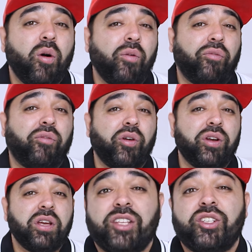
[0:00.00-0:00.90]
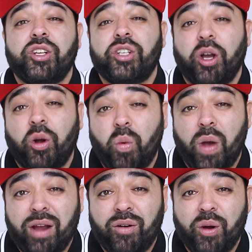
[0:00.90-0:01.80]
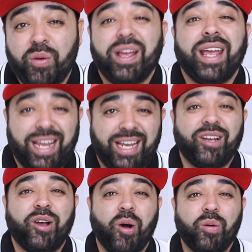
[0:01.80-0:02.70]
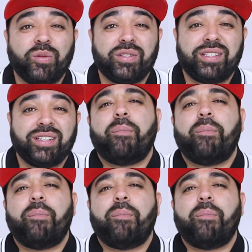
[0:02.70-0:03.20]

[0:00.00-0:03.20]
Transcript: up front and Sergio Aguero in goals.